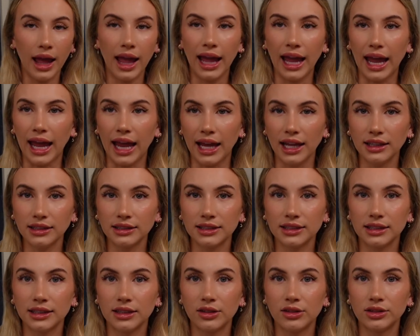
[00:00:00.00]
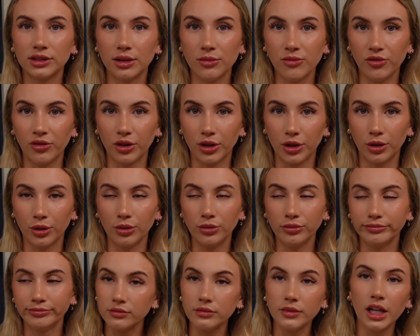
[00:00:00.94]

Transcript: ate some food,